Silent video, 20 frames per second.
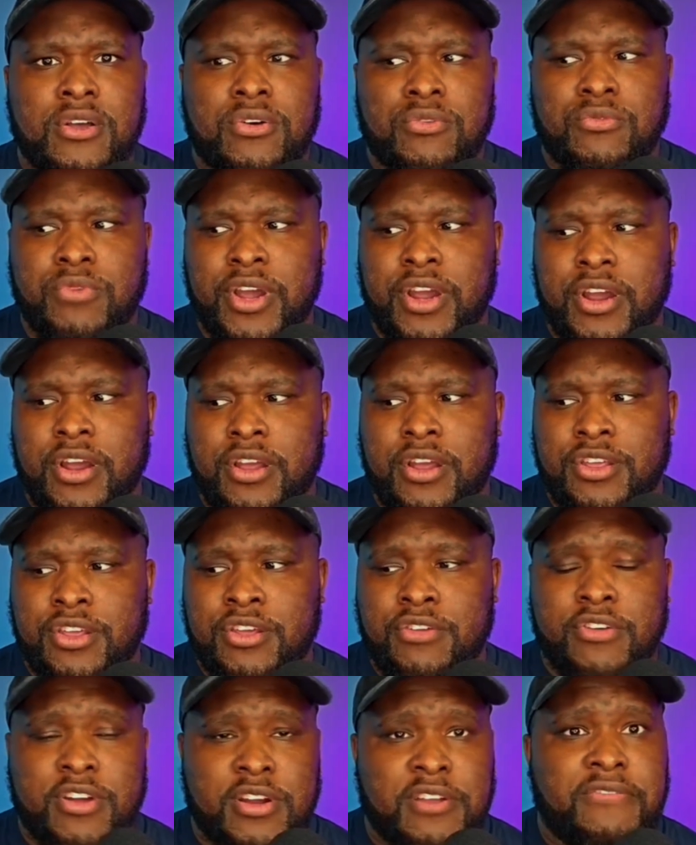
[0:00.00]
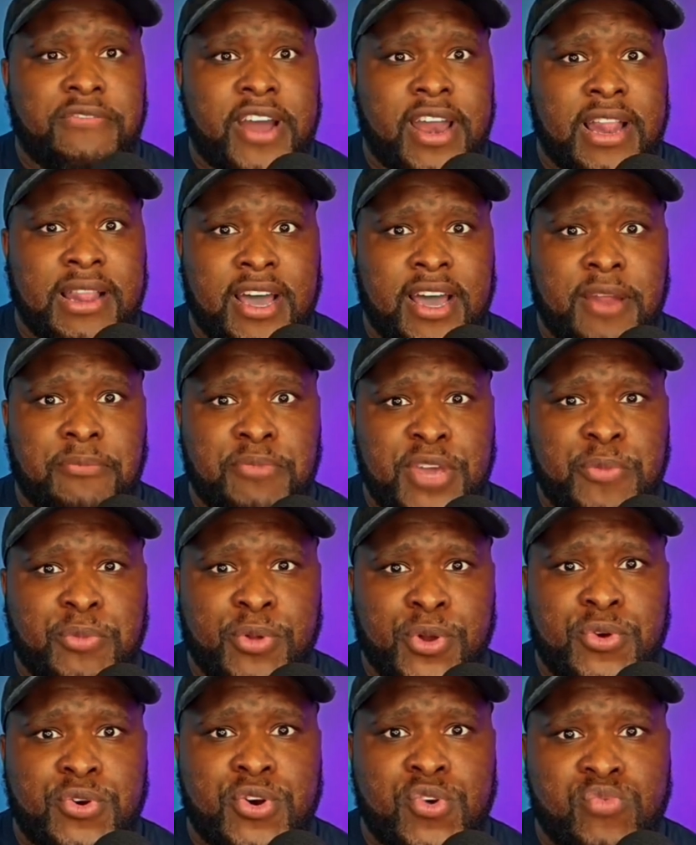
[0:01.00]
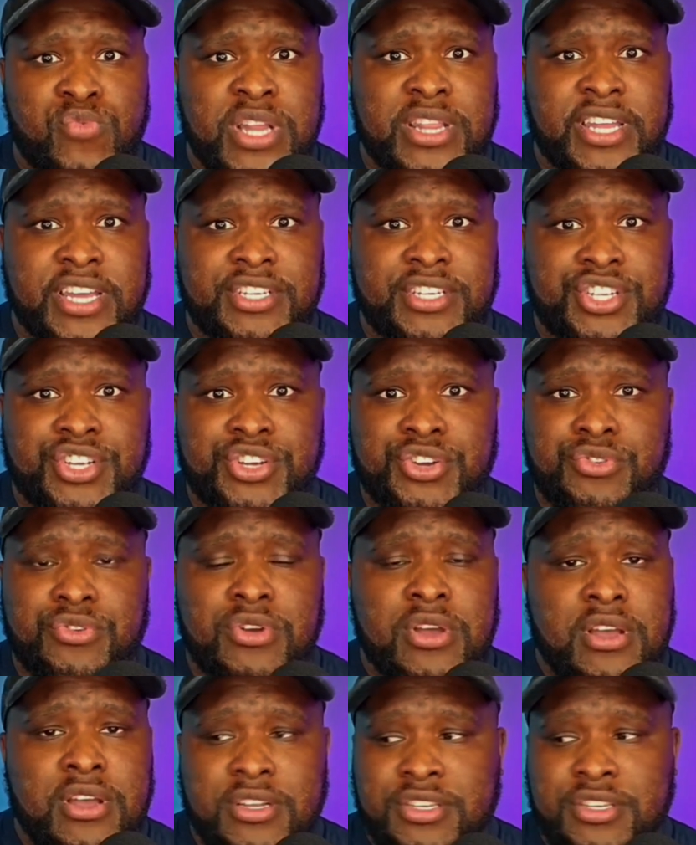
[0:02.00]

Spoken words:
where you're going to find a lot of people who are willing to